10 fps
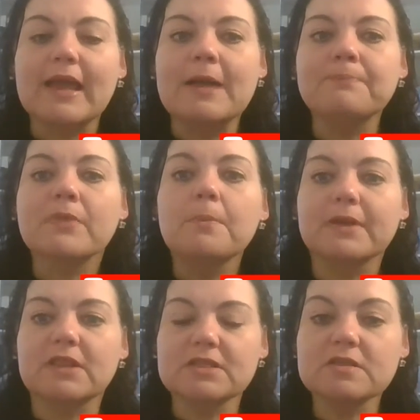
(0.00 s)

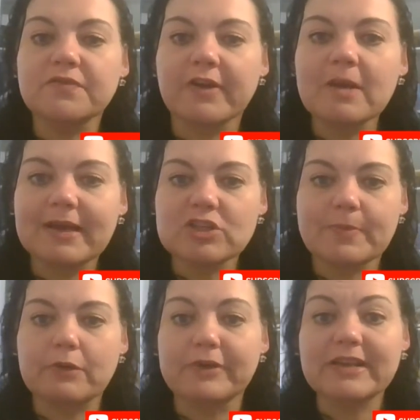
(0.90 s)
But this is very much
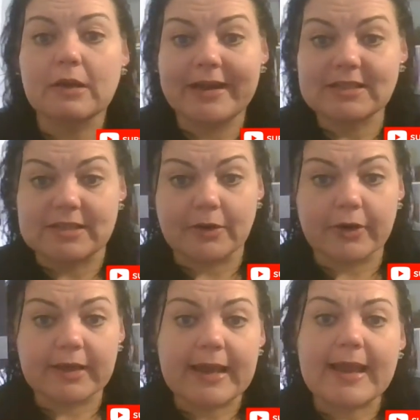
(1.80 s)
about redirecting,
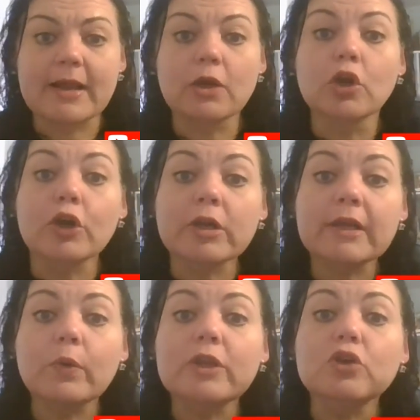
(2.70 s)
okay? And
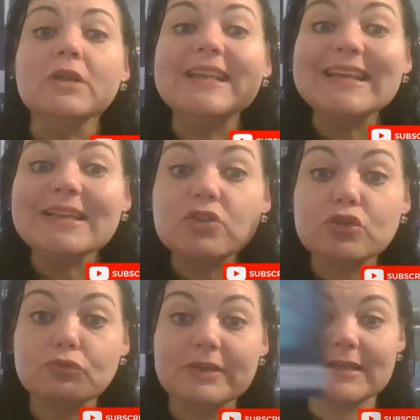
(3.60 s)
learning when you need
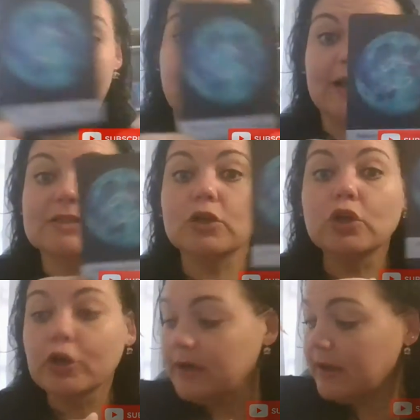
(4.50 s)
to redirect,
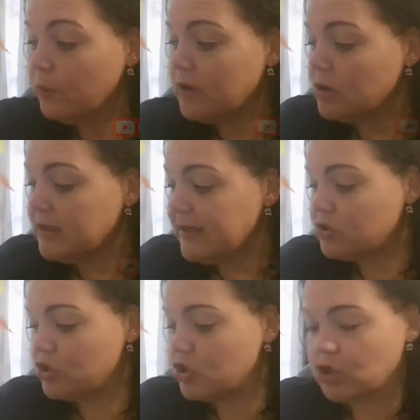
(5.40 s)
learning when you
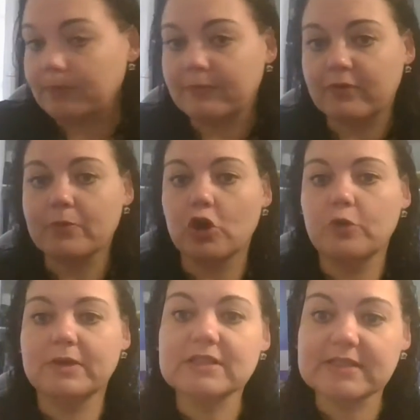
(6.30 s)
need to stop for a
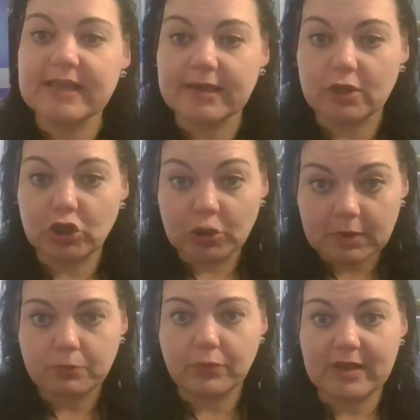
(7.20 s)
moment, take a
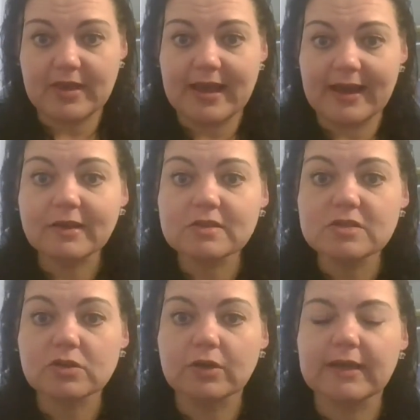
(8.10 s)
human breath out,
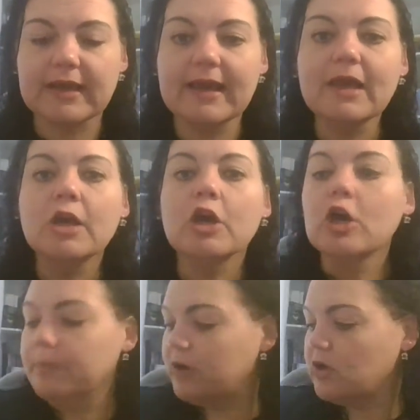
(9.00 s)
okay?
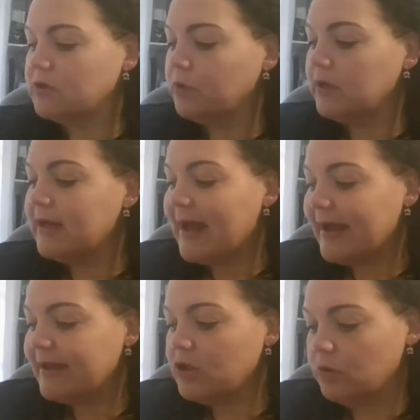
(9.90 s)
Because it will
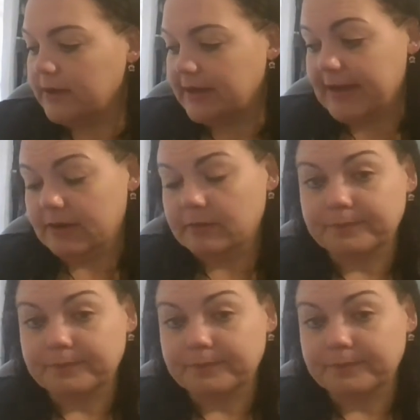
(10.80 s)
align you again.